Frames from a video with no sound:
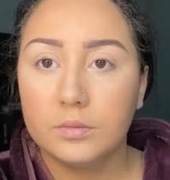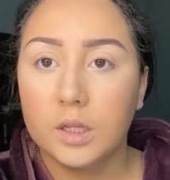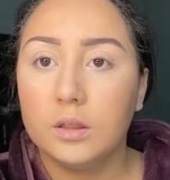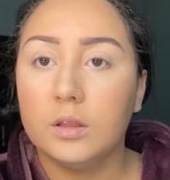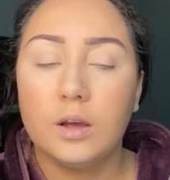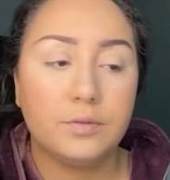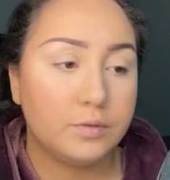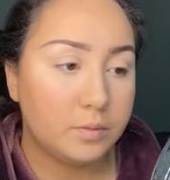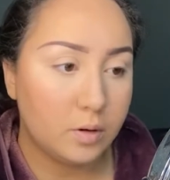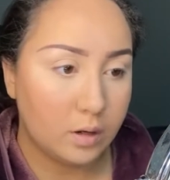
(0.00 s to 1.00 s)
Love.
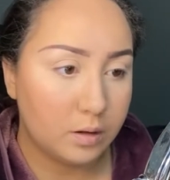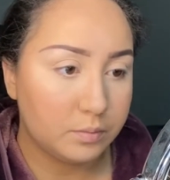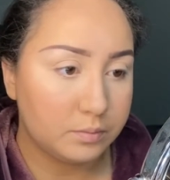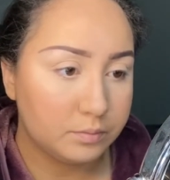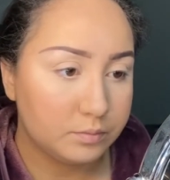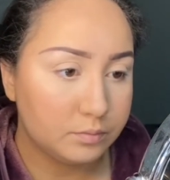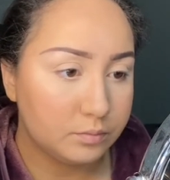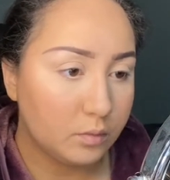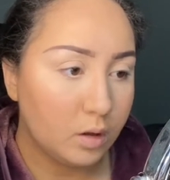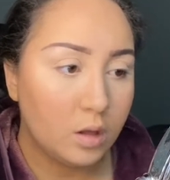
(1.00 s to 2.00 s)
Okay.
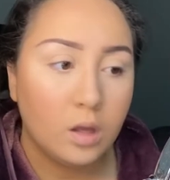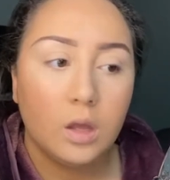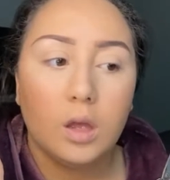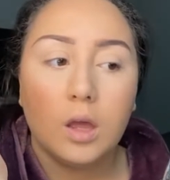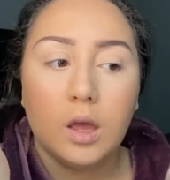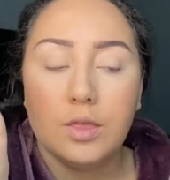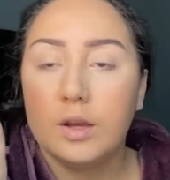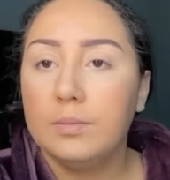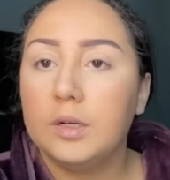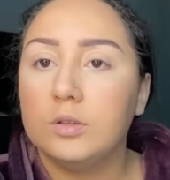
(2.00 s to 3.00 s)
And then
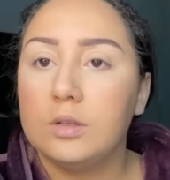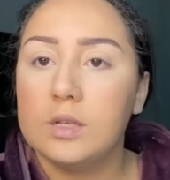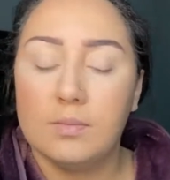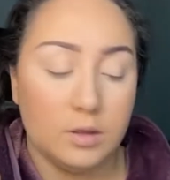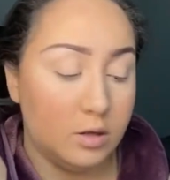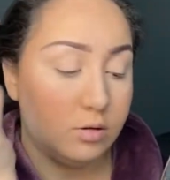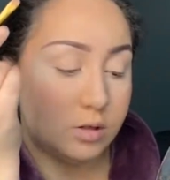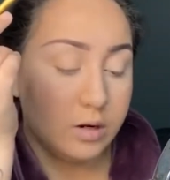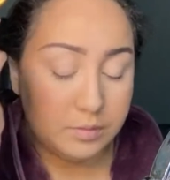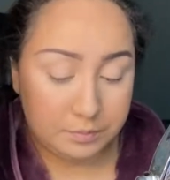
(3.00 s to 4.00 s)
I'm going to do the same on the other side.